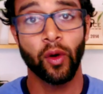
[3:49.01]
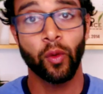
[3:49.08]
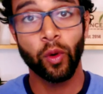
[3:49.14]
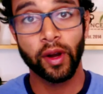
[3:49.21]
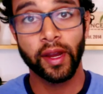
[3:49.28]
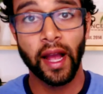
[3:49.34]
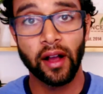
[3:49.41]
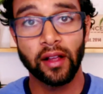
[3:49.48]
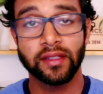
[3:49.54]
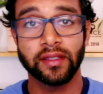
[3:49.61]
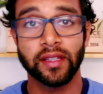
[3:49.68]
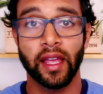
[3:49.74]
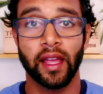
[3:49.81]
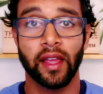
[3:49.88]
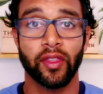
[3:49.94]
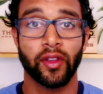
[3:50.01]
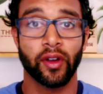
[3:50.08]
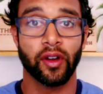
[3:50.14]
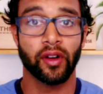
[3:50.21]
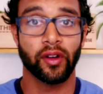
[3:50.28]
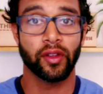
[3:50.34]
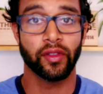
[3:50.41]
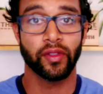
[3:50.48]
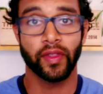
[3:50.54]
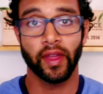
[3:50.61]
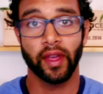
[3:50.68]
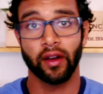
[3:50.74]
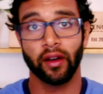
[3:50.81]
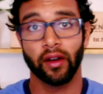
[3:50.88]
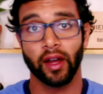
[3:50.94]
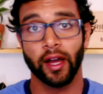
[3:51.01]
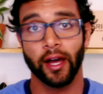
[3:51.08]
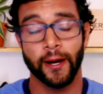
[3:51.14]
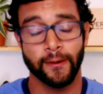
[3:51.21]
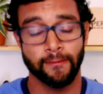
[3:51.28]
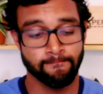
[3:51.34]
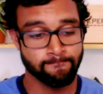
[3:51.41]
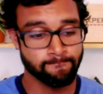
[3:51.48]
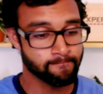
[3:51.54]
workouts and their